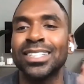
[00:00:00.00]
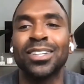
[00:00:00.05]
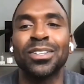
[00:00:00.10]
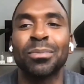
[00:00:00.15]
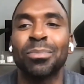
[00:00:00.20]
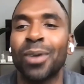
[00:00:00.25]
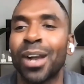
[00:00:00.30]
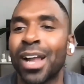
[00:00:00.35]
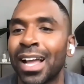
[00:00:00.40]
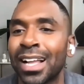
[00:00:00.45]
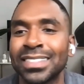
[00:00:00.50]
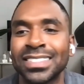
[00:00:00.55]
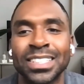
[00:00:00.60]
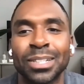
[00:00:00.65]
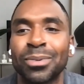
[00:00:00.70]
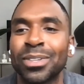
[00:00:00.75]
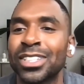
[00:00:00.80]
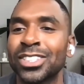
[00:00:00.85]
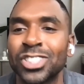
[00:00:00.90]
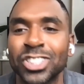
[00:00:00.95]
and tell the brides
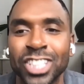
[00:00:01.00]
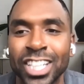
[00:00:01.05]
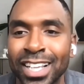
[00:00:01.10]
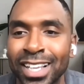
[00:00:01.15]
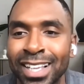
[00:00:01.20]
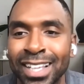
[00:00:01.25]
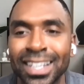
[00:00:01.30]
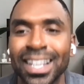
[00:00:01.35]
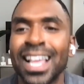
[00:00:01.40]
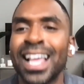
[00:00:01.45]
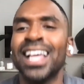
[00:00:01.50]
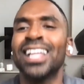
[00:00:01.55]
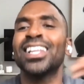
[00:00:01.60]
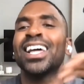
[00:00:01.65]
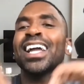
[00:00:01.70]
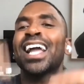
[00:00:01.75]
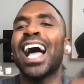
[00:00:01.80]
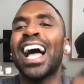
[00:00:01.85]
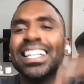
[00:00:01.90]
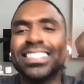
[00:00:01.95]
they were the shit.
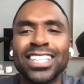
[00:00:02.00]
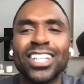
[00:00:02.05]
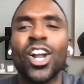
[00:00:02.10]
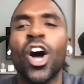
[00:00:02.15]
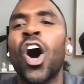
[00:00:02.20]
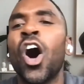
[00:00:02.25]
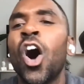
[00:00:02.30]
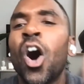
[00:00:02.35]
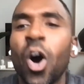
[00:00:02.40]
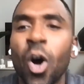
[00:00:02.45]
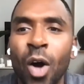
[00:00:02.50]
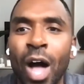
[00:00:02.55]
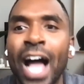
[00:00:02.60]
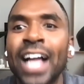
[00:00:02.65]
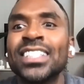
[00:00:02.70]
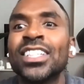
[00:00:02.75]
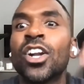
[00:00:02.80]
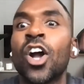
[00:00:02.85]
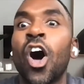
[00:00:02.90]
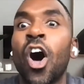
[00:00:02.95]
Like I did all
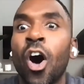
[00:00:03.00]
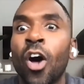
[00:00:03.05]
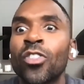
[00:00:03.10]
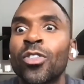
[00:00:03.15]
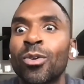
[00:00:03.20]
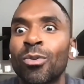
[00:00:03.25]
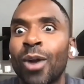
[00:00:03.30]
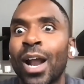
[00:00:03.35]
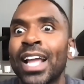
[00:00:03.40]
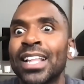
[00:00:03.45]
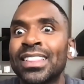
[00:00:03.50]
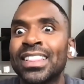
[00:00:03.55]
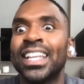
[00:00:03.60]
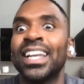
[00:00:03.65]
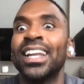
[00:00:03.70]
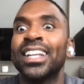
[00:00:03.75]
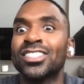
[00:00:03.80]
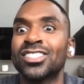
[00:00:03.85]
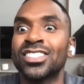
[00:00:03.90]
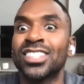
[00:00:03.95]
the right
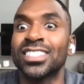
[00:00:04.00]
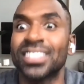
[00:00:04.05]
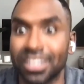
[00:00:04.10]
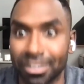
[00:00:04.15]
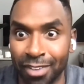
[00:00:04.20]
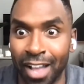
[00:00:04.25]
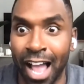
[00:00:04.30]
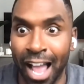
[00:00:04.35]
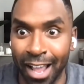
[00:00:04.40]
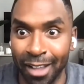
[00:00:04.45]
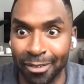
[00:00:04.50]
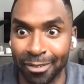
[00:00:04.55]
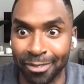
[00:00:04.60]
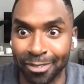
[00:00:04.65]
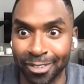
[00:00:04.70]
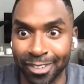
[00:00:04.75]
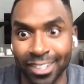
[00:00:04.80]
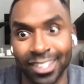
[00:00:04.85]
things to survive.